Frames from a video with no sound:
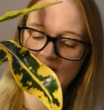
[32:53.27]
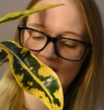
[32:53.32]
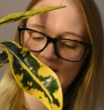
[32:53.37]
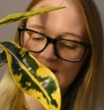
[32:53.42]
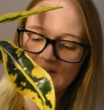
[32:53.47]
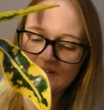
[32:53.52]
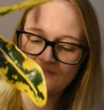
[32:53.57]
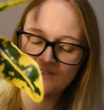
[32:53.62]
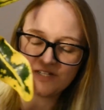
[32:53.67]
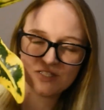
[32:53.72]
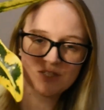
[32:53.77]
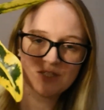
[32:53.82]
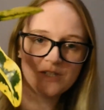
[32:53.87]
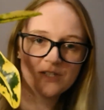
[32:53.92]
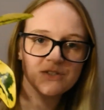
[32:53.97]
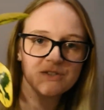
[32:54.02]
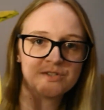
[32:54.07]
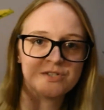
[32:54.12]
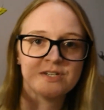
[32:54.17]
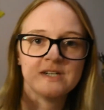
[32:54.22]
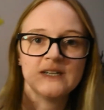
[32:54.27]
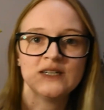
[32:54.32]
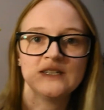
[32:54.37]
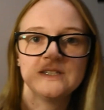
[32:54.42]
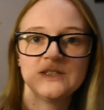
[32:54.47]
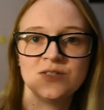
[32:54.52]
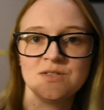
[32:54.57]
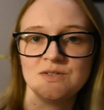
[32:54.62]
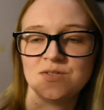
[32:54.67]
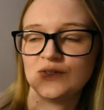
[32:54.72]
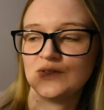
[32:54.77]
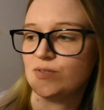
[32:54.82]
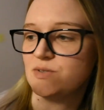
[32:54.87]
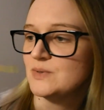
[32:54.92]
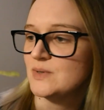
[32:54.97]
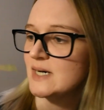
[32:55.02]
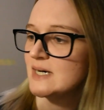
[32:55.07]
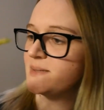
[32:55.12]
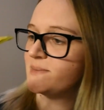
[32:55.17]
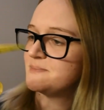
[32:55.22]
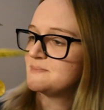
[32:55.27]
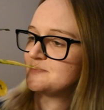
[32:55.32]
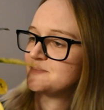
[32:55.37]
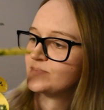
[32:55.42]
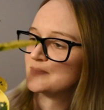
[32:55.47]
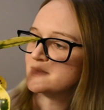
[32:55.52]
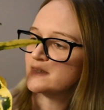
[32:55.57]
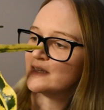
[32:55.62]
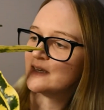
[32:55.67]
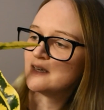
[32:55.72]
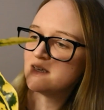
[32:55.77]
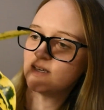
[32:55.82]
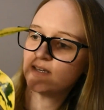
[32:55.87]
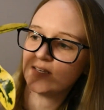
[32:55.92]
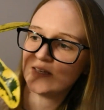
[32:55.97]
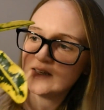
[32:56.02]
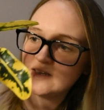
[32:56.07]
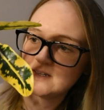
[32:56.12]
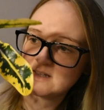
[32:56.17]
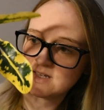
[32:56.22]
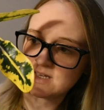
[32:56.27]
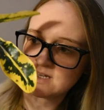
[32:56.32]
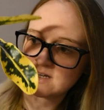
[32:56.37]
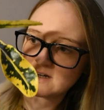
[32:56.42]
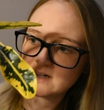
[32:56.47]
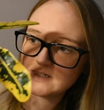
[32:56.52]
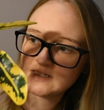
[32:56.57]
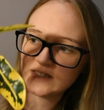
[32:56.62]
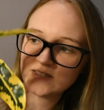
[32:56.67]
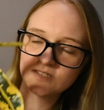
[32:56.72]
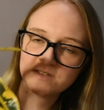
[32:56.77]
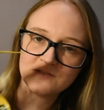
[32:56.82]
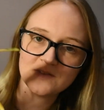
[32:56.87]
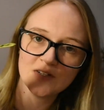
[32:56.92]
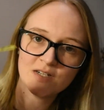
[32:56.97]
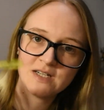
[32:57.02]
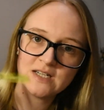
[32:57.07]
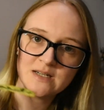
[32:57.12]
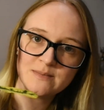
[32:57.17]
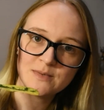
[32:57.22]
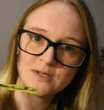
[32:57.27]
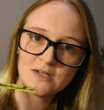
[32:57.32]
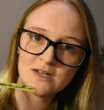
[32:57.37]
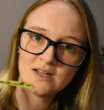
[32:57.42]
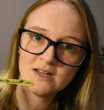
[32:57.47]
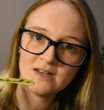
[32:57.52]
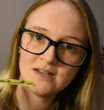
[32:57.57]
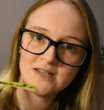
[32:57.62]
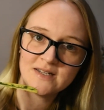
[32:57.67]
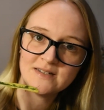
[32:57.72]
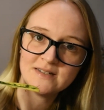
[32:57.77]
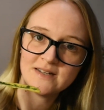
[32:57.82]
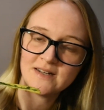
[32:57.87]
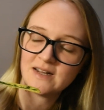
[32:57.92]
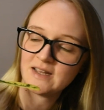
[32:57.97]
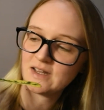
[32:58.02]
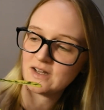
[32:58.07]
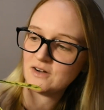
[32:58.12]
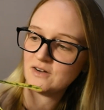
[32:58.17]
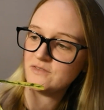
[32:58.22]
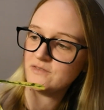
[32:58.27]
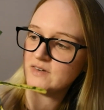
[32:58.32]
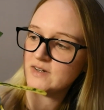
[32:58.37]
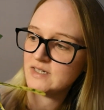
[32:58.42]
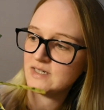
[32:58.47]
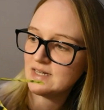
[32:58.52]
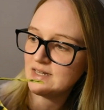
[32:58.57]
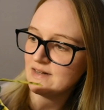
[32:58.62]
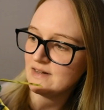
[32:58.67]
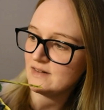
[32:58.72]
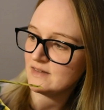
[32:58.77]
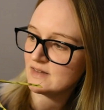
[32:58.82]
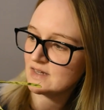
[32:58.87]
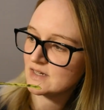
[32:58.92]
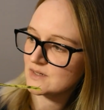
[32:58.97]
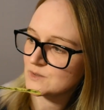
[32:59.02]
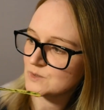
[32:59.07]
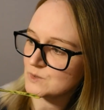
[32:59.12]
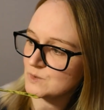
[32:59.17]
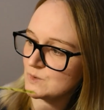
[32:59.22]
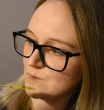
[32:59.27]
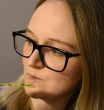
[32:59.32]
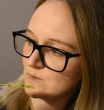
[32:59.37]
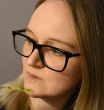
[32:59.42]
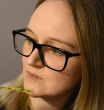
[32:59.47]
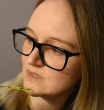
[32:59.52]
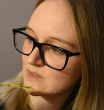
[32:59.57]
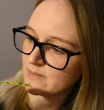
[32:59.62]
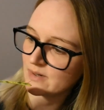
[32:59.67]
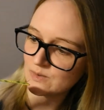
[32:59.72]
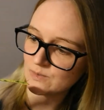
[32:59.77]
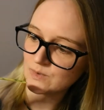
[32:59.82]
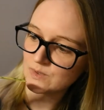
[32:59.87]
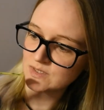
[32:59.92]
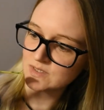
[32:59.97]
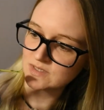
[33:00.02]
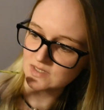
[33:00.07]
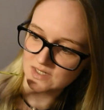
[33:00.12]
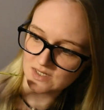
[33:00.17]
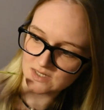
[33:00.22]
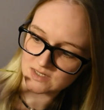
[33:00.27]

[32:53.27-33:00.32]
And I've actually tried to like identify him online and I can't find anything at all about what he